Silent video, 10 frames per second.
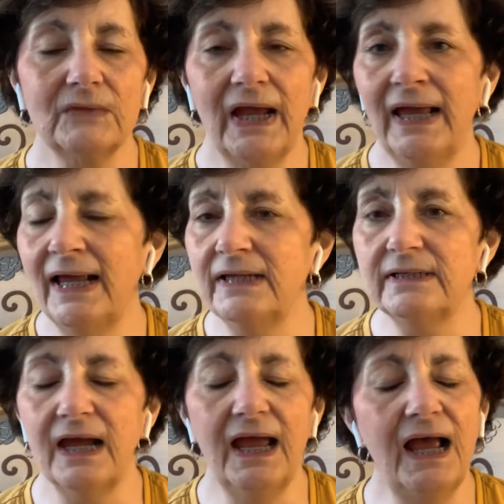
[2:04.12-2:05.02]
And
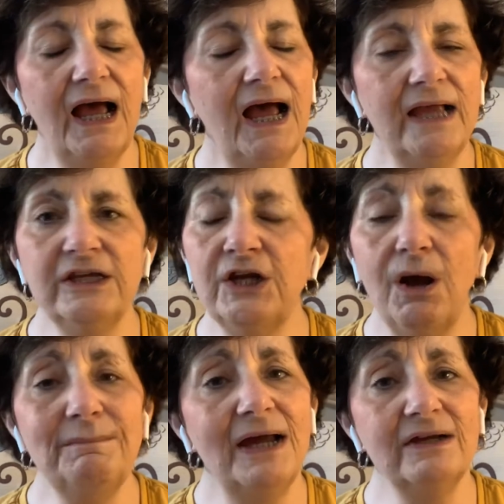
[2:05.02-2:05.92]

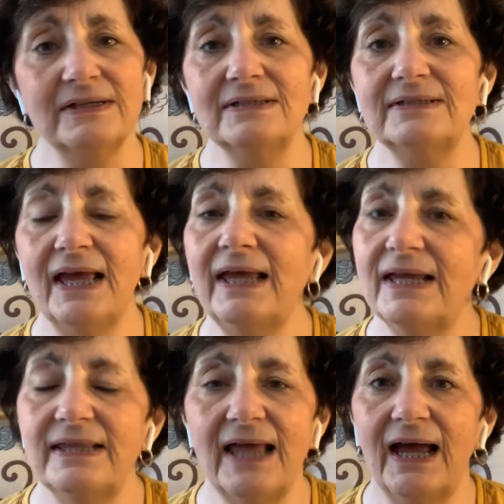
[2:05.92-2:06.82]
I'm not going to
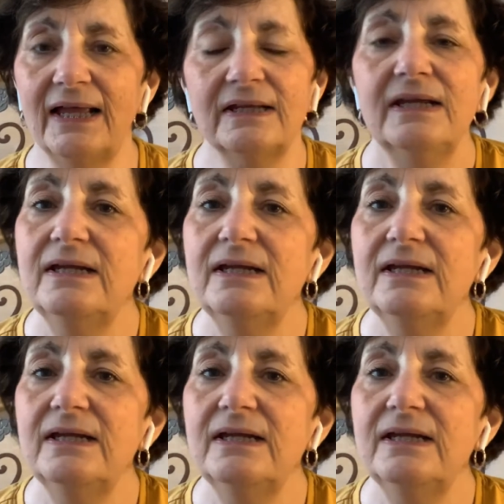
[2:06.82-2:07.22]
say that